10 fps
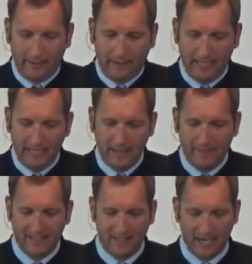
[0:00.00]
He lived
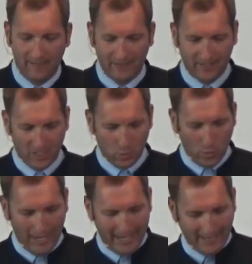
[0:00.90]
his life in such a
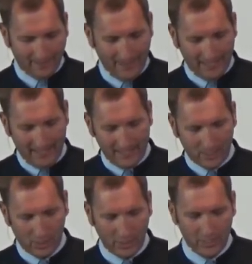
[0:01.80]
way that it
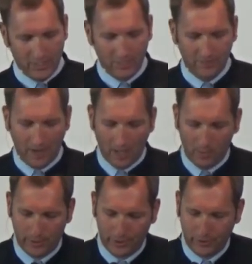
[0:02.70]
encouraged his
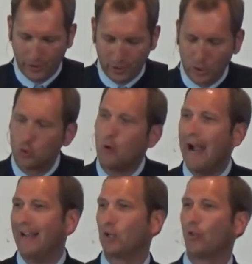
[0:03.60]
followers to do
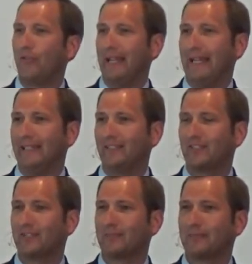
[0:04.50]
radical
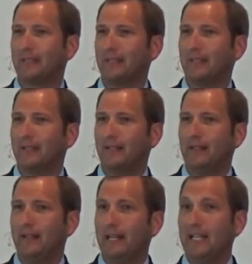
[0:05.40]
things.
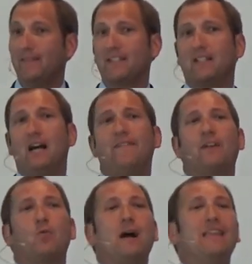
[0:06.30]
He lived his life in
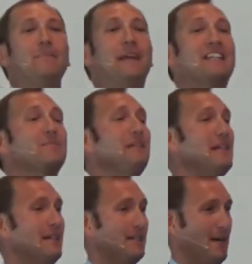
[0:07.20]
a way that makes me
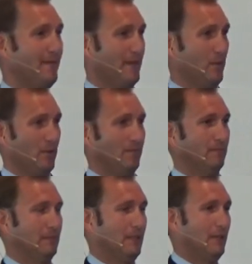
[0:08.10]
uncomfortable
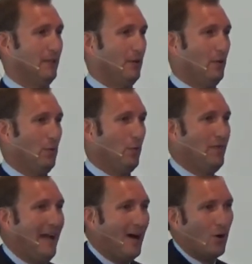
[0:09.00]
with
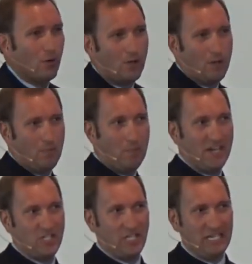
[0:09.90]
how
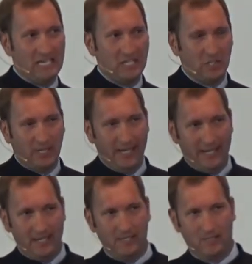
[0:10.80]
much he
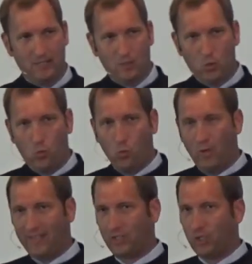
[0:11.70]
integrated
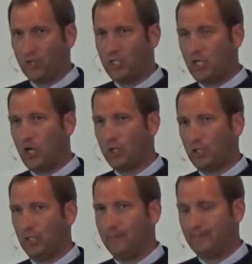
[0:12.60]
with Jewish culture.